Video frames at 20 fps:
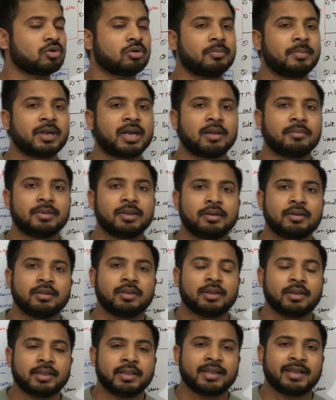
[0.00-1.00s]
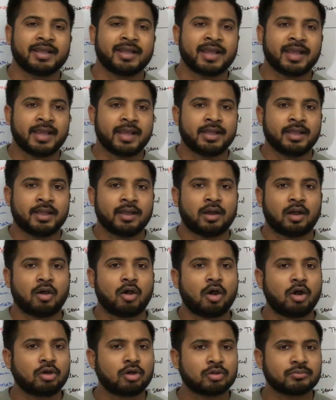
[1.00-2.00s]
soluble vitamin,
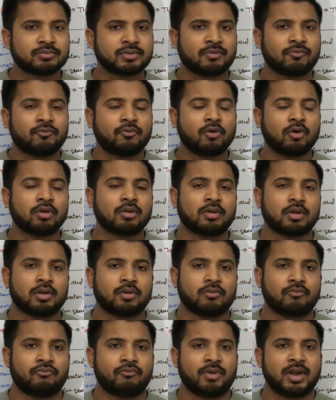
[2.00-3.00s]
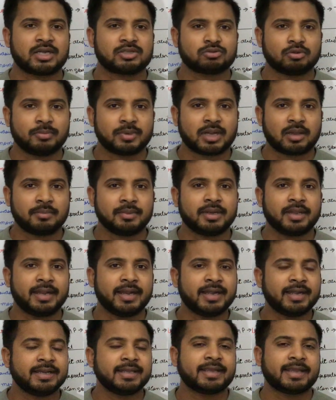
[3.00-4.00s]
out of the four fat soluble vitamin
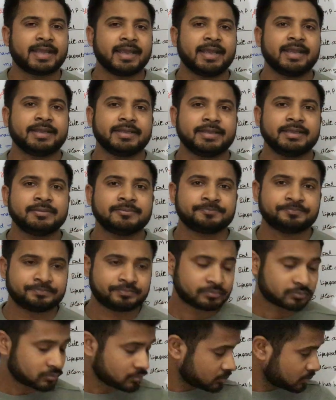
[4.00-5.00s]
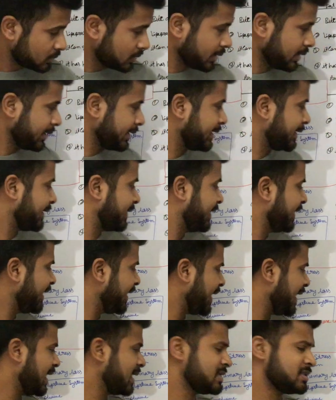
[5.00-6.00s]
A, D, K, E,
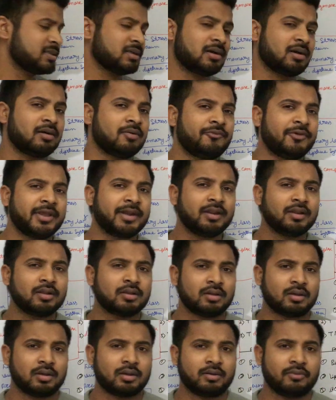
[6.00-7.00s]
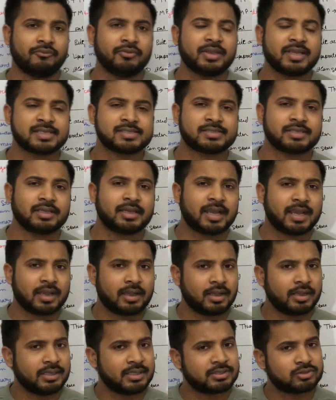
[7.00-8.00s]
K has a very, we can say
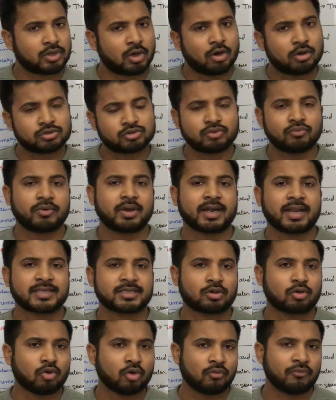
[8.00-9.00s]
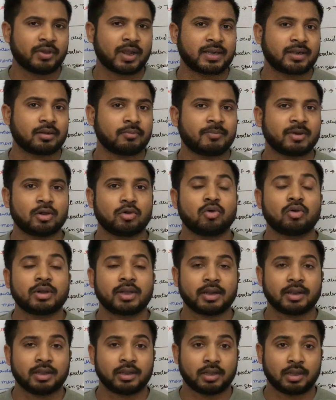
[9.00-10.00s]
it also work as a cofactor, but
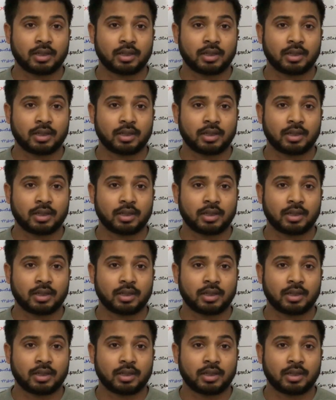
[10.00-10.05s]
not